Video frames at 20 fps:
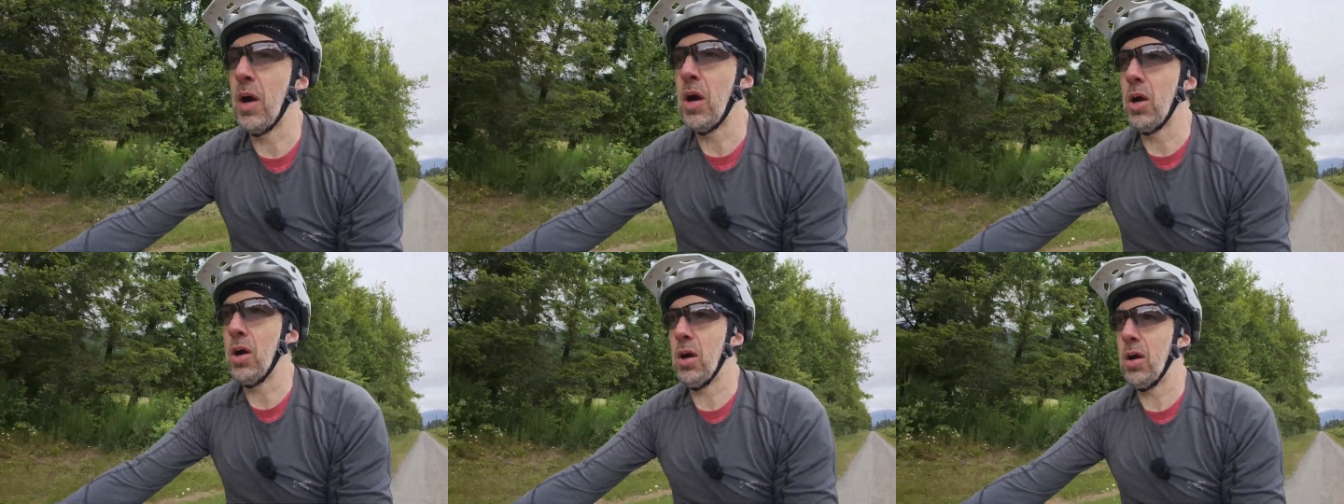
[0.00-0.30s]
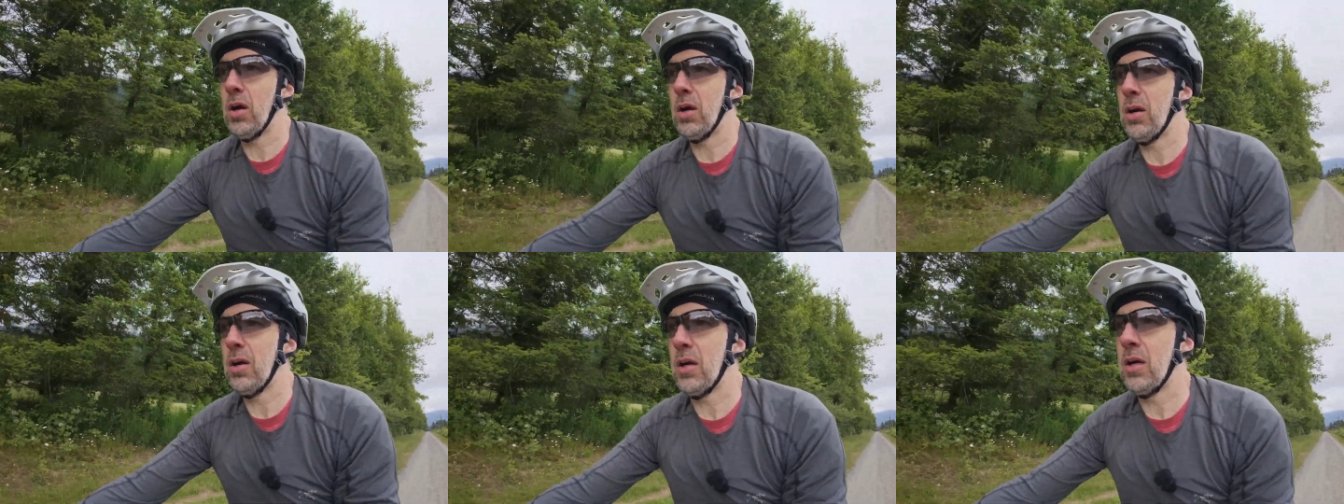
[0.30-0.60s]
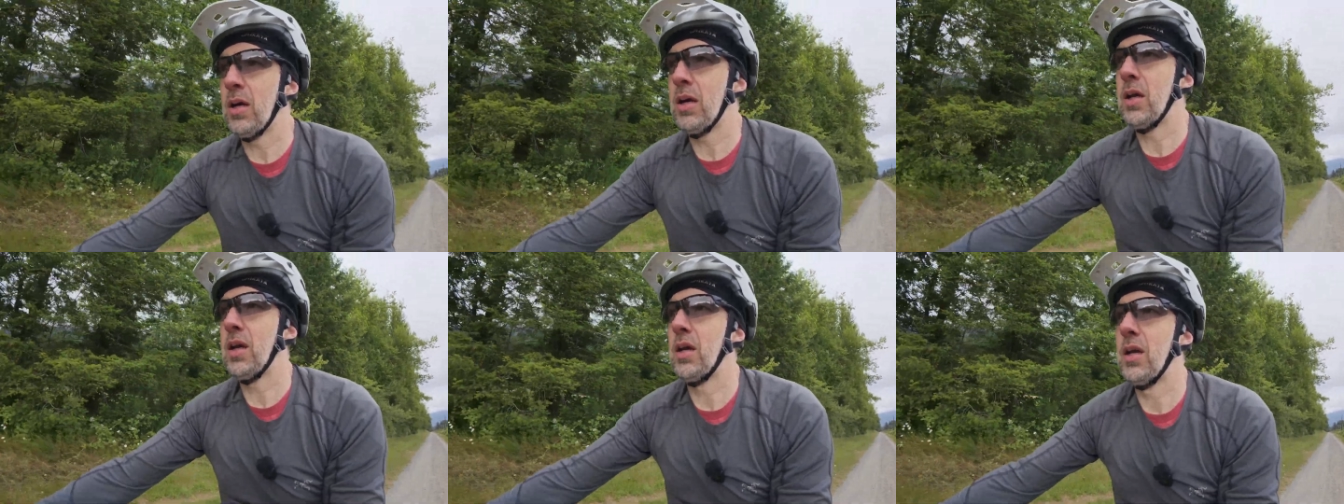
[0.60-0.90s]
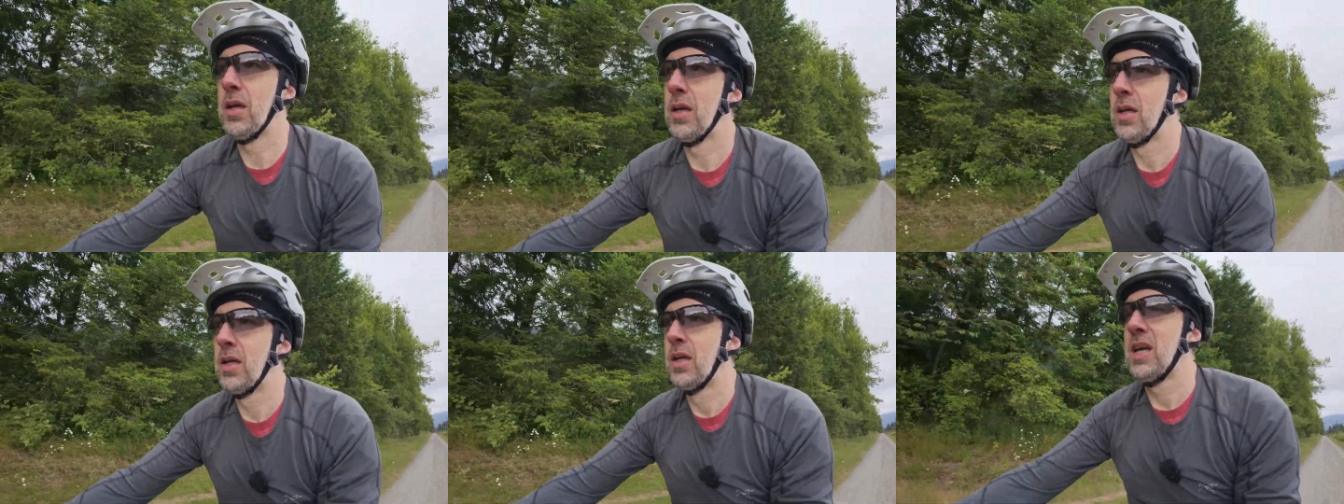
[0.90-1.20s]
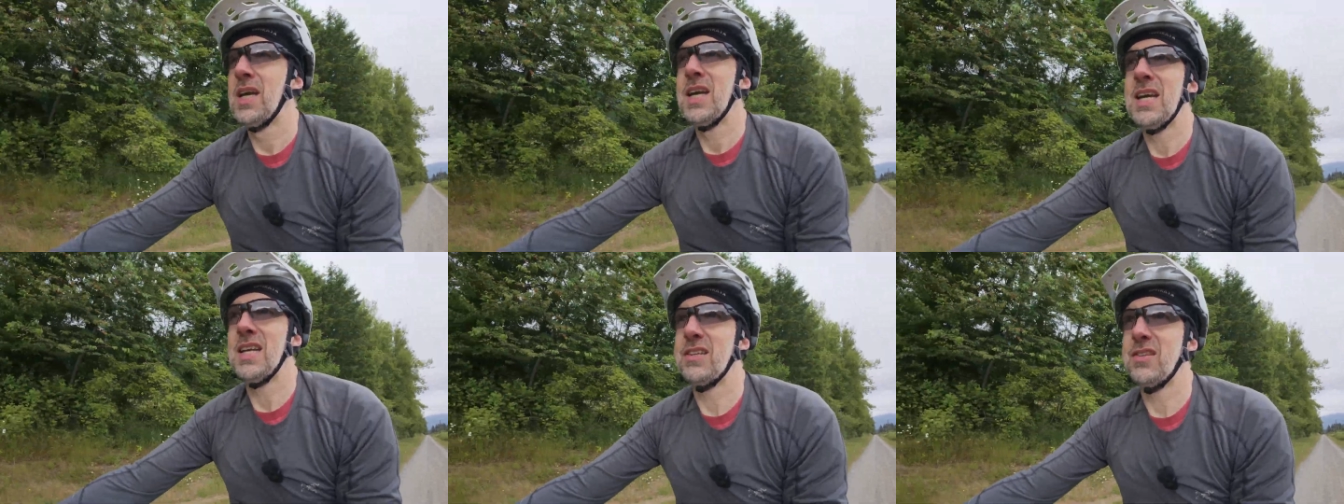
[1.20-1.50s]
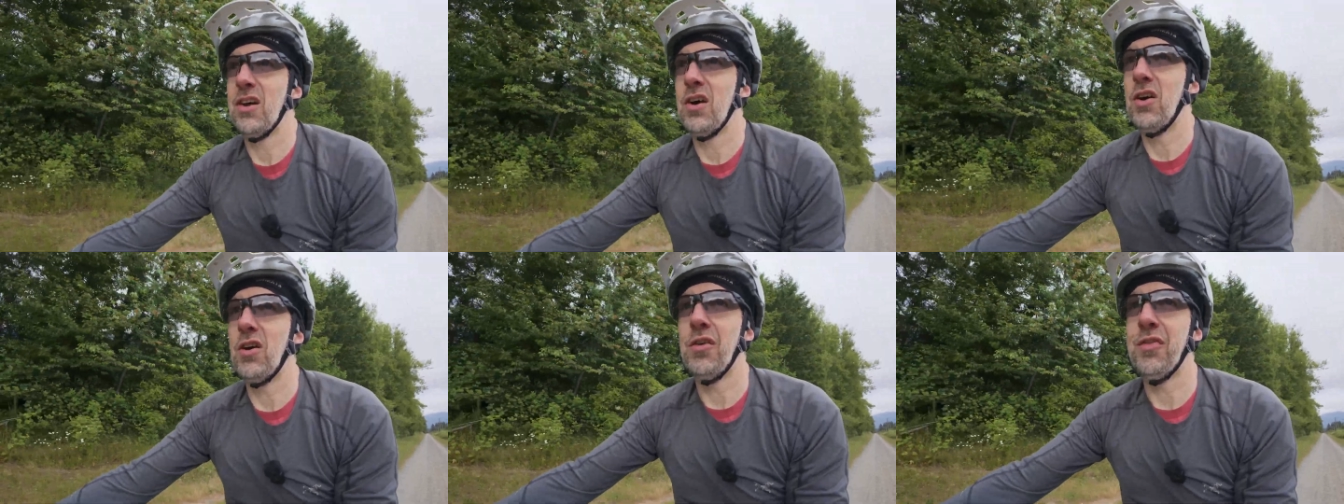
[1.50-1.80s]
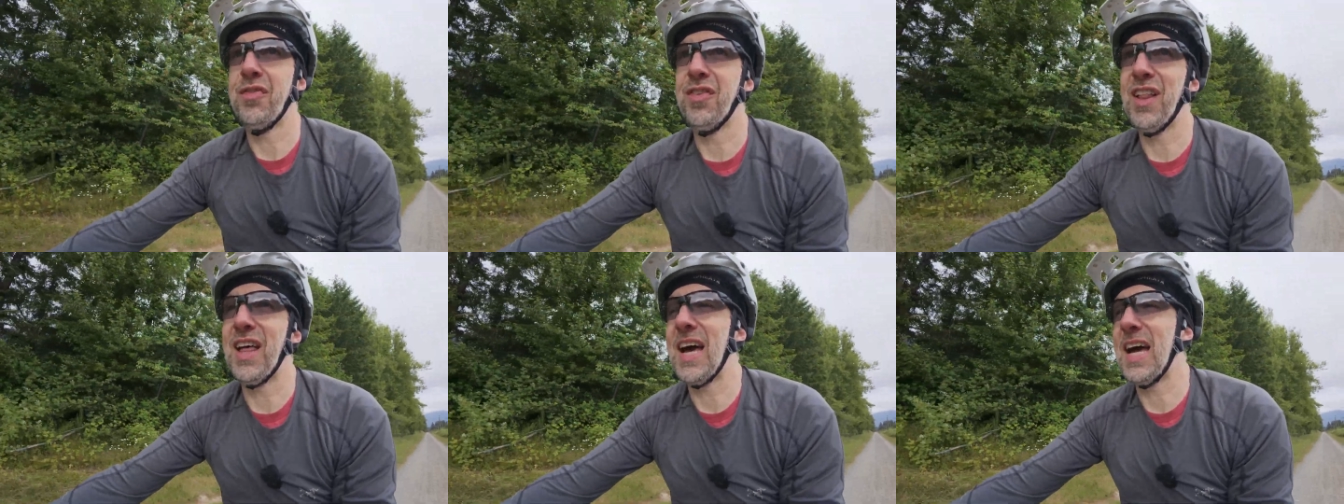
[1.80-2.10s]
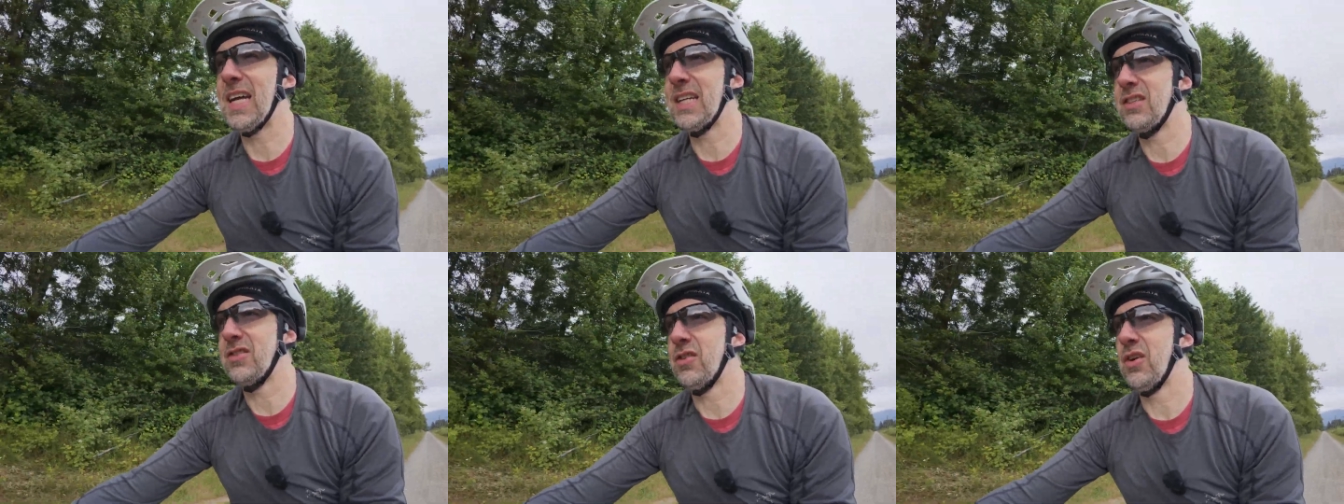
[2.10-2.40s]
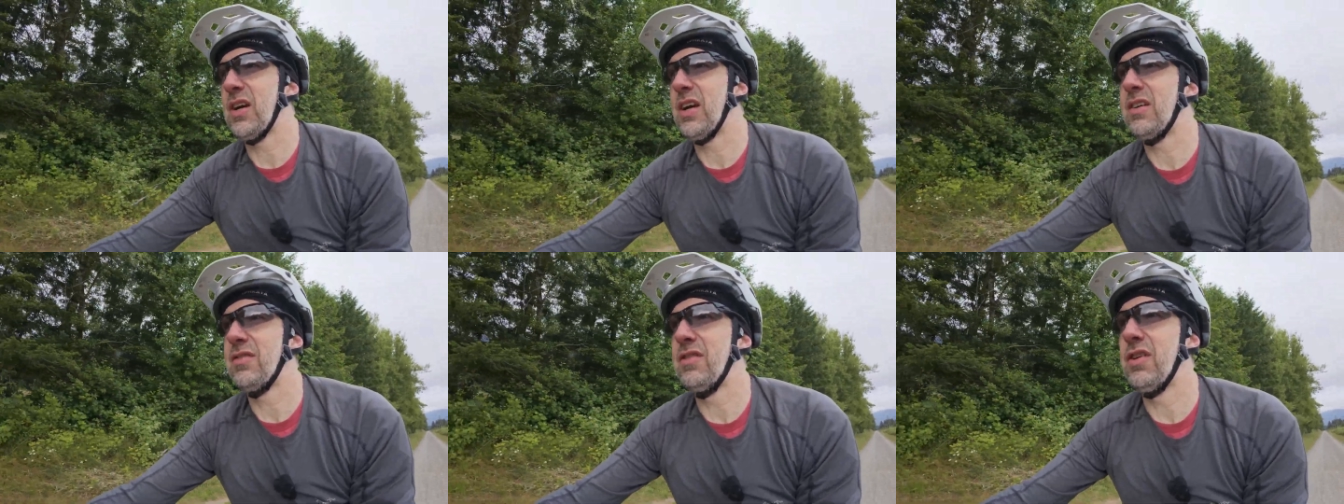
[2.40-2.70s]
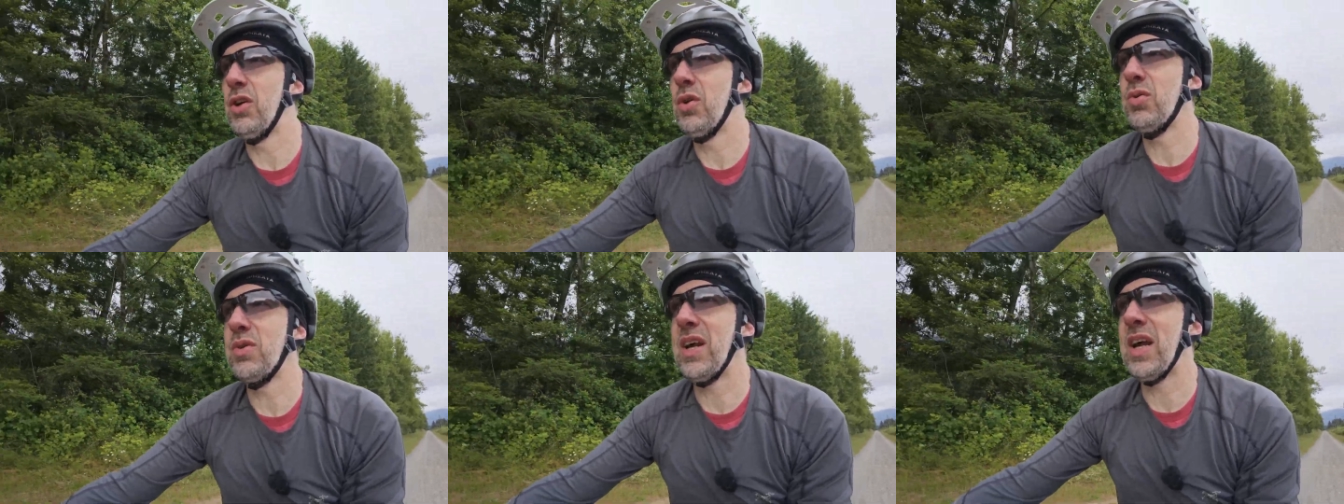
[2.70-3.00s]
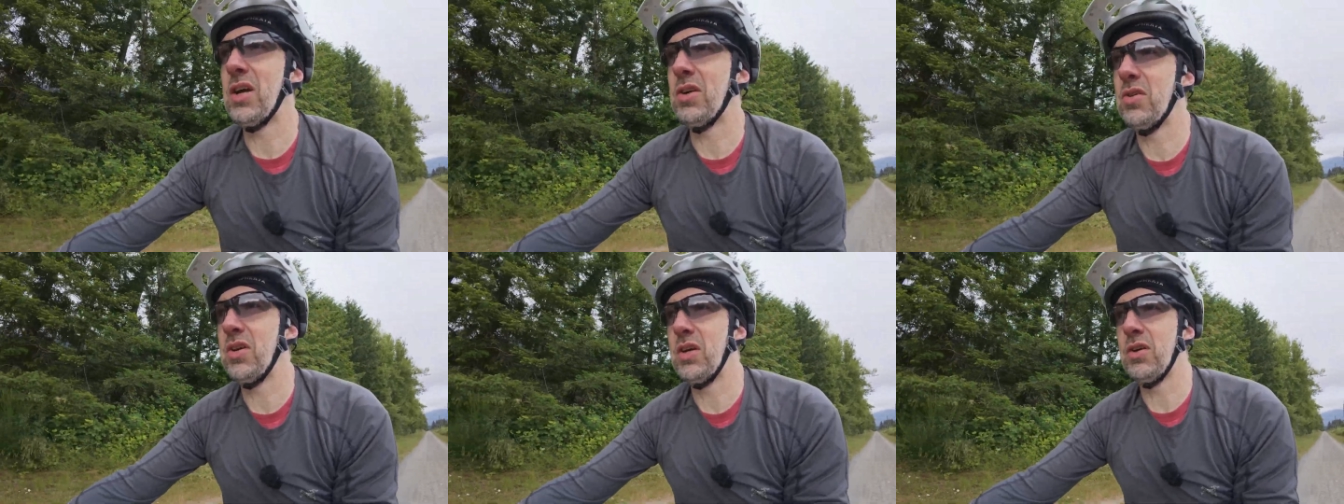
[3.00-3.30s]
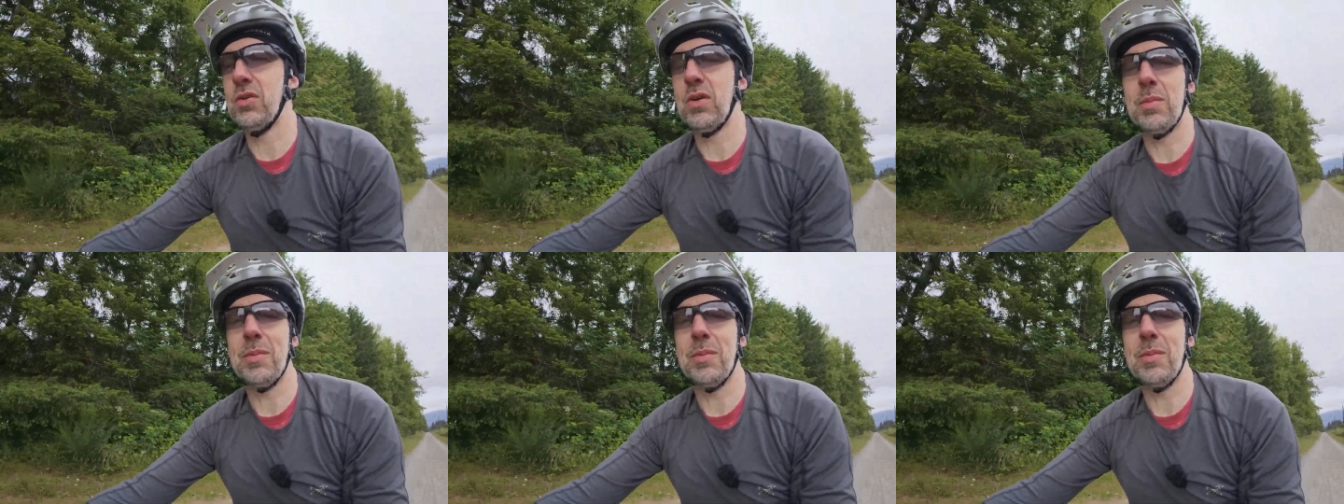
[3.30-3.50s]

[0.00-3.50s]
bar. It's all flat, so I have no downhill